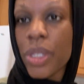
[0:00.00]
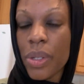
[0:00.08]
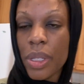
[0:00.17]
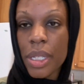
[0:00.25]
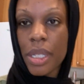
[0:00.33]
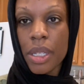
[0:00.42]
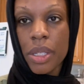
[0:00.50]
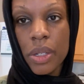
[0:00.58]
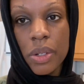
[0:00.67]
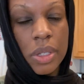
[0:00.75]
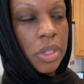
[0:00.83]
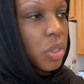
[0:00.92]
to the
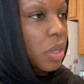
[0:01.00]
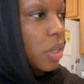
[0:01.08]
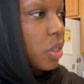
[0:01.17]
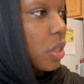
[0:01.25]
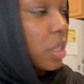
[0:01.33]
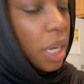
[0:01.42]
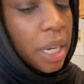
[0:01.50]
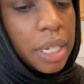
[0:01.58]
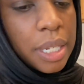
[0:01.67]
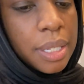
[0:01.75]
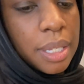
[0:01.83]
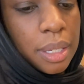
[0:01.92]
sister's instructions, I
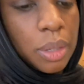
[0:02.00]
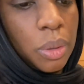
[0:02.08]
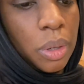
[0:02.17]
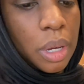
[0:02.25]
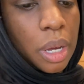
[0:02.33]
need to